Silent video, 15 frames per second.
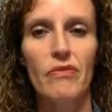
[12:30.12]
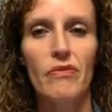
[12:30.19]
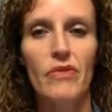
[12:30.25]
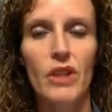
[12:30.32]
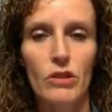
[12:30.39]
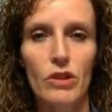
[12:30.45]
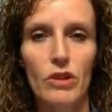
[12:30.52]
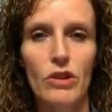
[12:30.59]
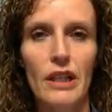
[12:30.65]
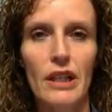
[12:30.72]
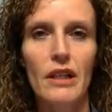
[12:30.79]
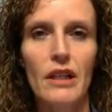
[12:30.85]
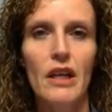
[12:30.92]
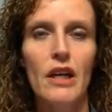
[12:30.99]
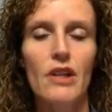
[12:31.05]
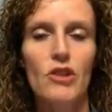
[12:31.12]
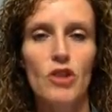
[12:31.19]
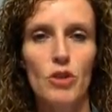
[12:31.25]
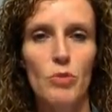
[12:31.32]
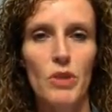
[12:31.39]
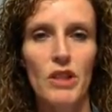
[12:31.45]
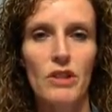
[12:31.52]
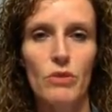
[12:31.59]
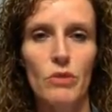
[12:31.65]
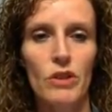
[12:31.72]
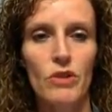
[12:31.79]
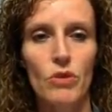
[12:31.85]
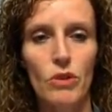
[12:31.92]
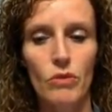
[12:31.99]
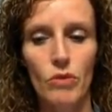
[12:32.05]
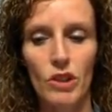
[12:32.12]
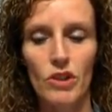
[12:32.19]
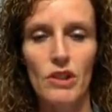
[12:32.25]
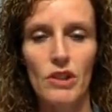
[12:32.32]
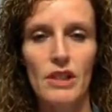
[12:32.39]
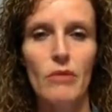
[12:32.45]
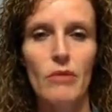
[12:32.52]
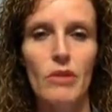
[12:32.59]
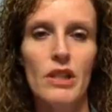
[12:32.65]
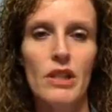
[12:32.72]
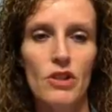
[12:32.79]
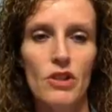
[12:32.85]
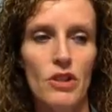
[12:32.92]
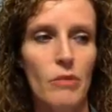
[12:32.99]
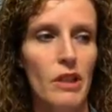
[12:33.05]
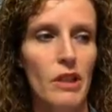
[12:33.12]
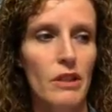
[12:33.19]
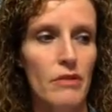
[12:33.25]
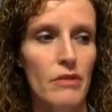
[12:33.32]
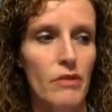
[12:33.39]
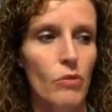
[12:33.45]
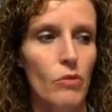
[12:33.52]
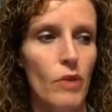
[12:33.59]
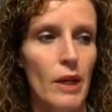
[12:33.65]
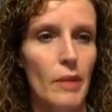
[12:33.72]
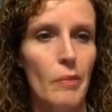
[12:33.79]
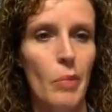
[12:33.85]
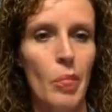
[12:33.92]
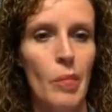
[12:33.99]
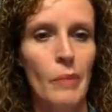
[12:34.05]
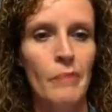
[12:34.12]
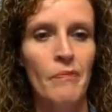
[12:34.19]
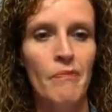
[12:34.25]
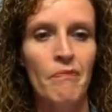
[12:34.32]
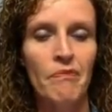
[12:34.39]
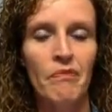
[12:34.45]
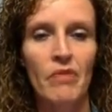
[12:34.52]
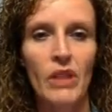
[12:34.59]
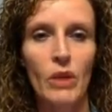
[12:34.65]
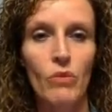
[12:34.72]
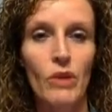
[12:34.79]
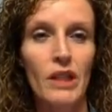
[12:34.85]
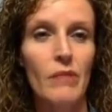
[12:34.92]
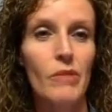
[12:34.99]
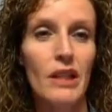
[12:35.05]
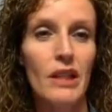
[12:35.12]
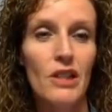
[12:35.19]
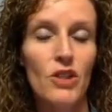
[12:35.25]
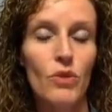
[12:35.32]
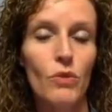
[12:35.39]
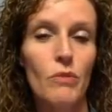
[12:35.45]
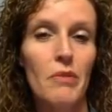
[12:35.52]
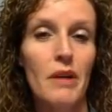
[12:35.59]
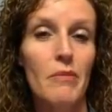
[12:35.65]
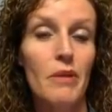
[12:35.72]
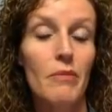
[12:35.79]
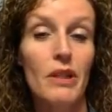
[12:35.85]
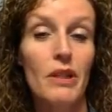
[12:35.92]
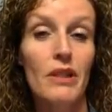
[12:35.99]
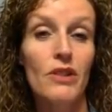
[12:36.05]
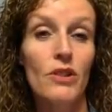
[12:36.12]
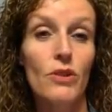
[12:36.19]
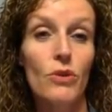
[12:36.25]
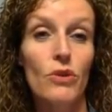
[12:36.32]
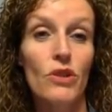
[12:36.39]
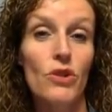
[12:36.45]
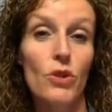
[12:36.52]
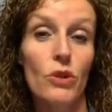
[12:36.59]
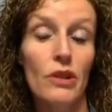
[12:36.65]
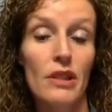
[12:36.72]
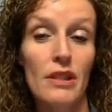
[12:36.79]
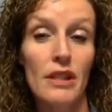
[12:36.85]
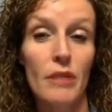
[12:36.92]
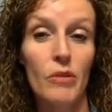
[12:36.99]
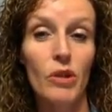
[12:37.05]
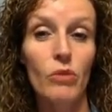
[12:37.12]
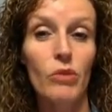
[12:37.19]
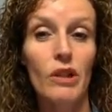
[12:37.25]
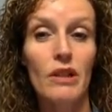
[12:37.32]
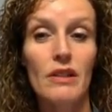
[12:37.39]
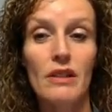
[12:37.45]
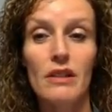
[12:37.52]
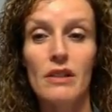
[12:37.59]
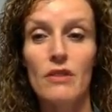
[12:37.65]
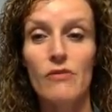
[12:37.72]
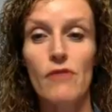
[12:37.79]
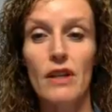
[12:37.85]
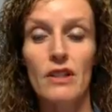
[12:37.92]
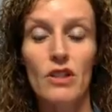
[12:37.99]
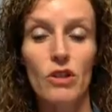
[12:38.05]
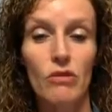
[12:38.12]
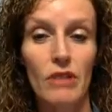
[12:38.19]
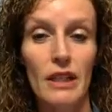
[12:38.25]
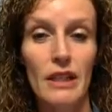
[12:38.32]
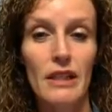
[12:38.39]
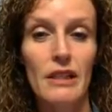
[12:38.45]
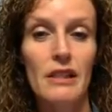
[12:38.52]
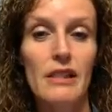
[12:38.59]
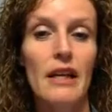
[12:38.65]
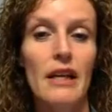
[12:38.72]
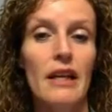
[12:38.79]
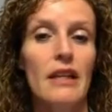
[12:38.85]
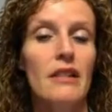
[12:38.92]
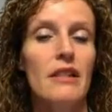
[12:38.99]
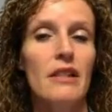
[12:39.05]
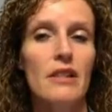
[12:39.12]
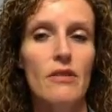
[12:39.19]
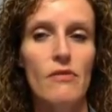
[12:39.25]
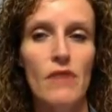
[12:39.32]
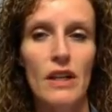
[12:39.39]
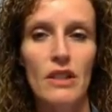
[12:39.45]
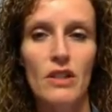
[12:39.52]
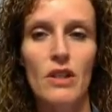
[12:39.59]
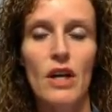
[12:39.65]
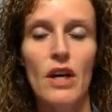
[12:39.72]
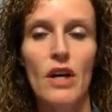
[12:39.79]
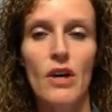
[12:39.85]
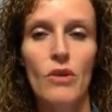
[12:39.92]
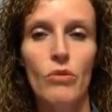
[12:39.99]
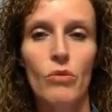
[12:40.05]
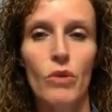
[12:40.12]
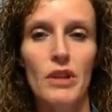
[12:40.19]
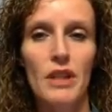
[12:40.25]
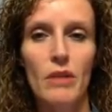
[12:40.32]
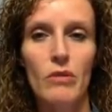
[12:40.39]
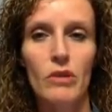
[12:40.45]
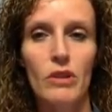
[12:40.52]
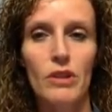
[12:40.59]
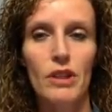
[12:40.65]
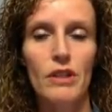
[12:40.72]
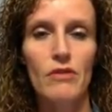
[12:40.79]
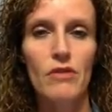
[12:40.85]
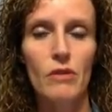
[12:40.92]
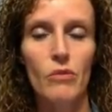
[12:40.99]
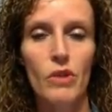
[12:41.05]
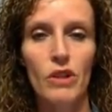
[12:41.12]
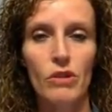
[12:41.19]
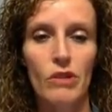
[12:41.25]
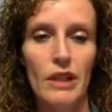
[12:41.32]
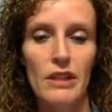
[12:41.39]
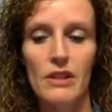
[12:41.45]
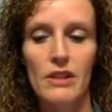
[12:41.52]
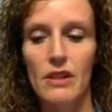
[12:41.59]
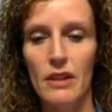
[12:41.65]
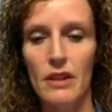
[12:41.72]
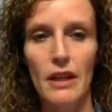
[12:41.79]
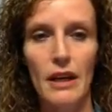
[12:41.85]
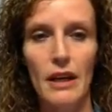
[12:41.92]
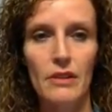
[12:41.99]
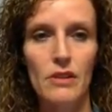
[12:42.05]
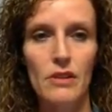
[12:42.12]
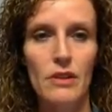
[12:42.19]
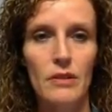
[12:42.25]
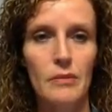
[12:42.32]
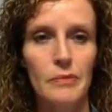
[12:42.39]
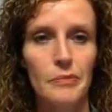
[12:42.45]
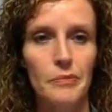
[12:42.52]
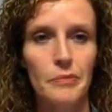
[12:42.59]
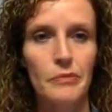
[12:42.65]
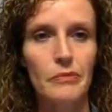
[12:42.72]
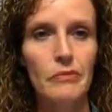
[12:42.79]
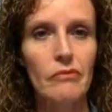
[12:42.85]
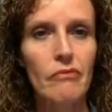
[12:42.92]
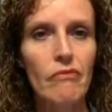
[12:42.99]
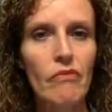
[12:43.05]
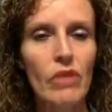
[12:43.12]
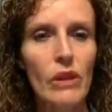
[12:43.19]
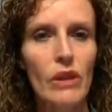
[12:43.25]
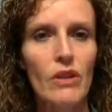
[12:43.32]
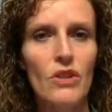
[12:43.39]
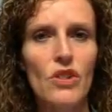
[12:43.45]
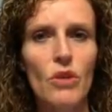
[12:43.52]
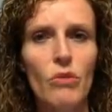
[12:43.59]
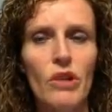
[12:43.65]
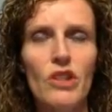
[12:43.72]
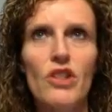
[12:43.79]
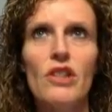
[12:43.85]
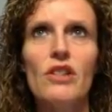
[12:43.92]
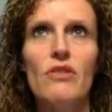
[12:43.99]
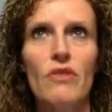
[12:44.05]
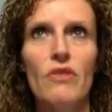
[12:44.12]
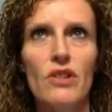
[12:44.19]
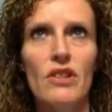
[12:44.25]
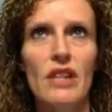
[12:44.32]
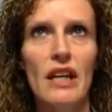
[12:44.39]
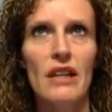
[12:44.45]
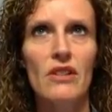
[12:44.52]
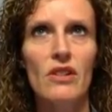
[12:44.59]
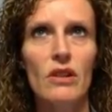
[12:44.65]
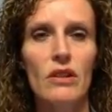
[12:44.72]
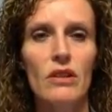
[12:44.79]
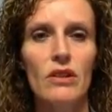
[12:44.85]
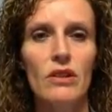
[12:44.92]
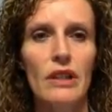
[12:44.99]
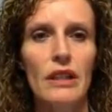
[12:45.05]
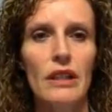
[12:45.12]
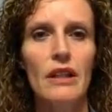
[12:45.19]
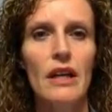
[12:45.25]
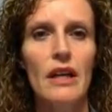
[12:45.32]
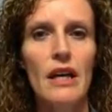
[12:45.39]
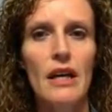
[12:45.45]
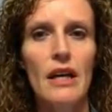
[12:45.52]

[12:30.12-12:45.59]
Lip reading: their learning just because we were doing worksheets. I would teach them in a different way. Recommendation would maybe be to do this during the summer where it didn't affect grades and it didn't affect what they were learning from one grade to the next. So worksheets versus hands-on learning.